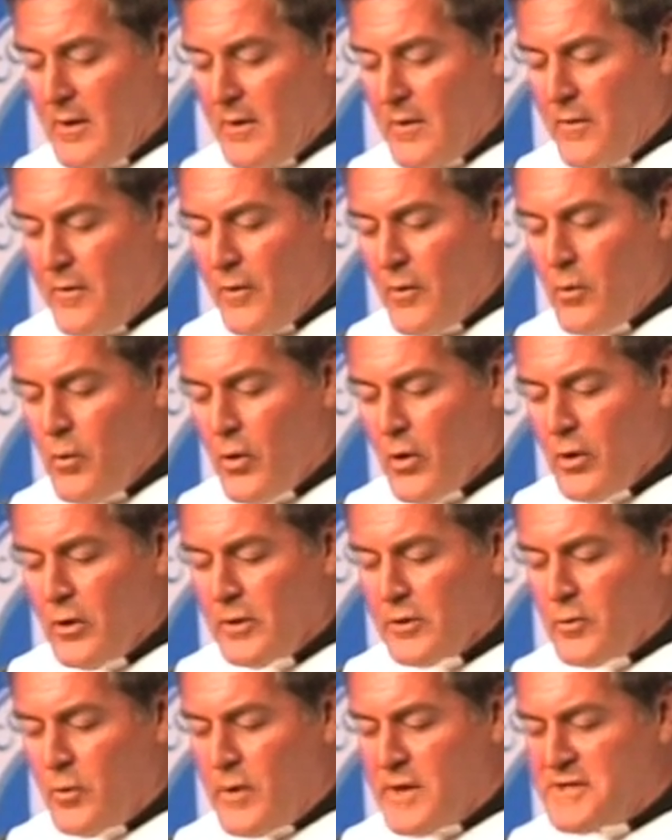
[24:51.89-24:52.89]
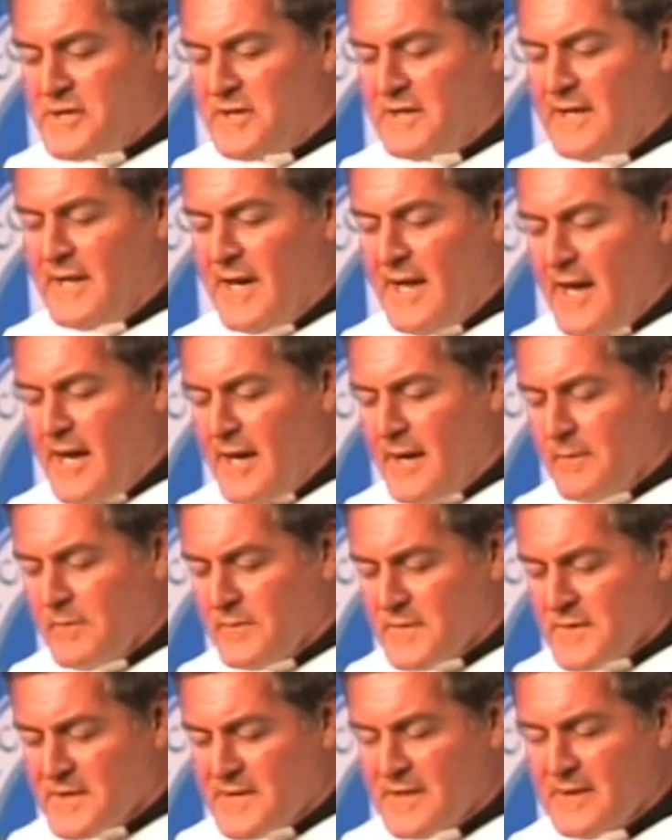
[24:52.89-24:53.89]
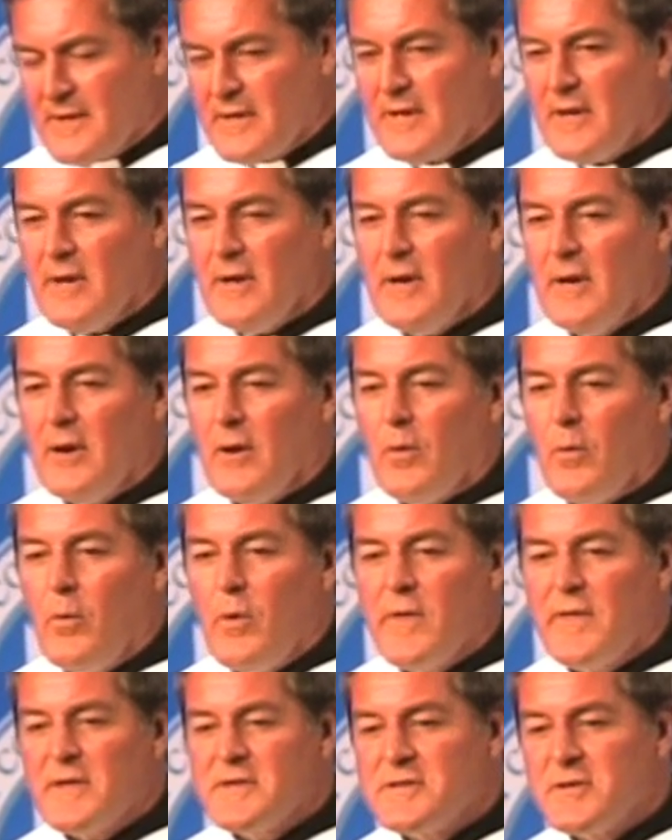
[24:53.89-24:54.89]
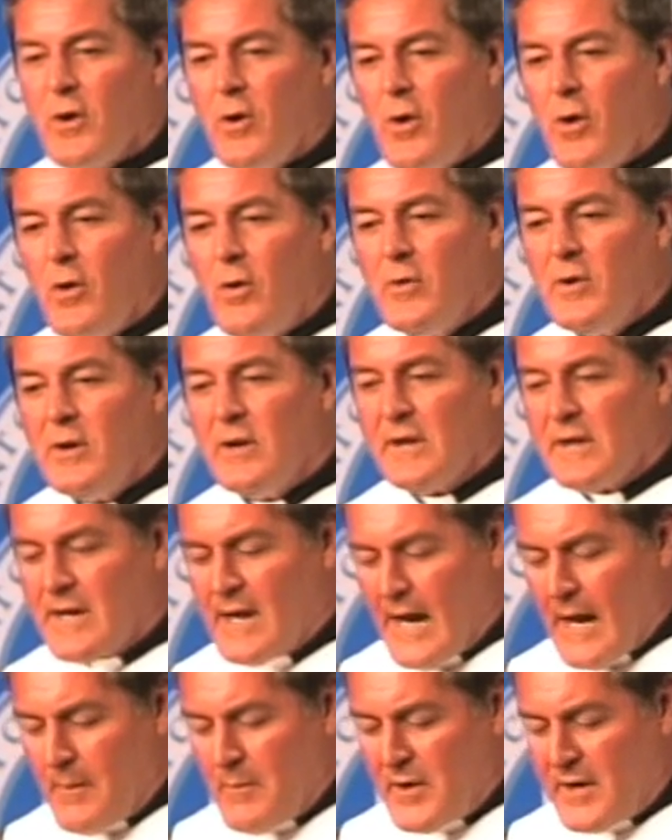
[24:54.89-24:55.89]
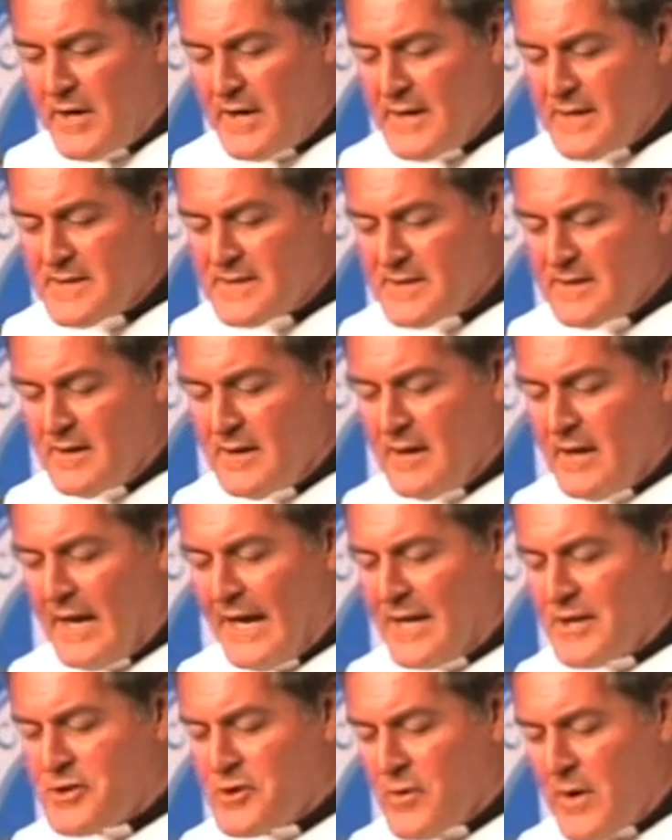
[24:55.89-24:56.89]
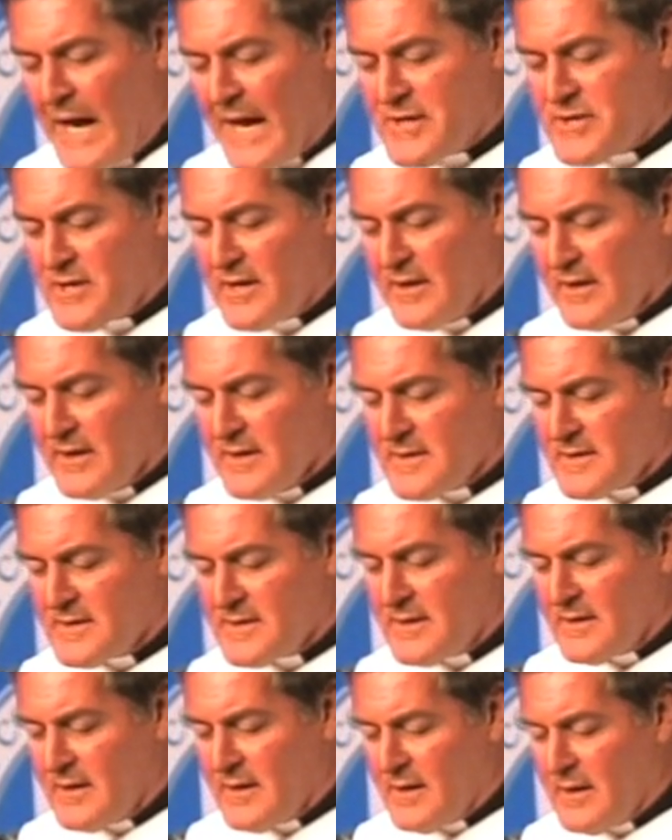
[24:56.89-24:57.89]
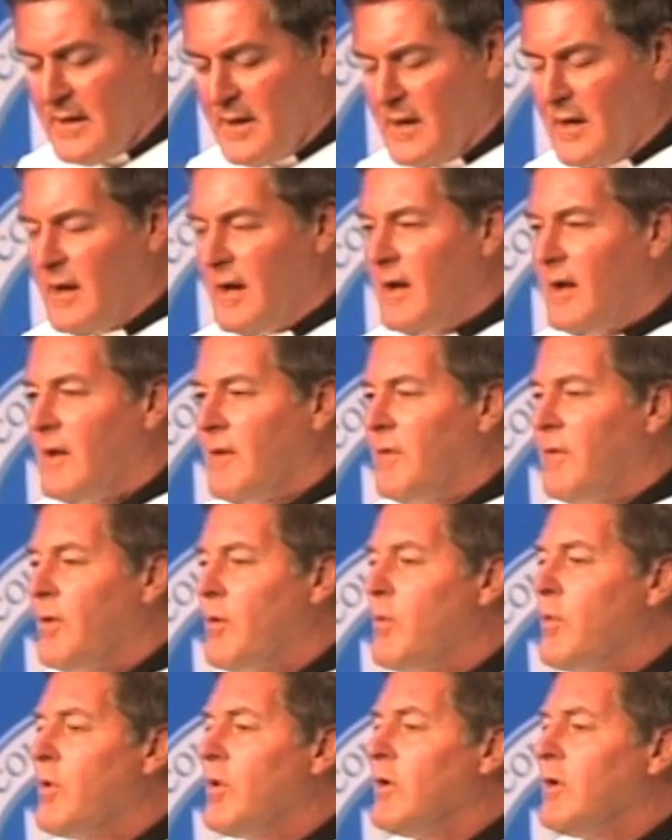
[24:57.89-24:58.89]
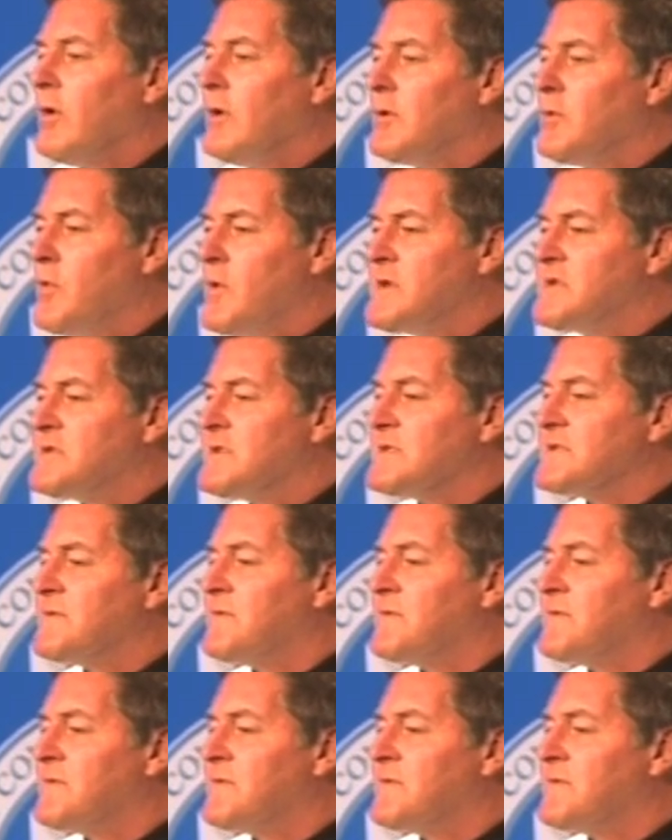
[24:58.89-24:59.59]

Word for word: the world which teems with its own comedies and tragedies, the world which is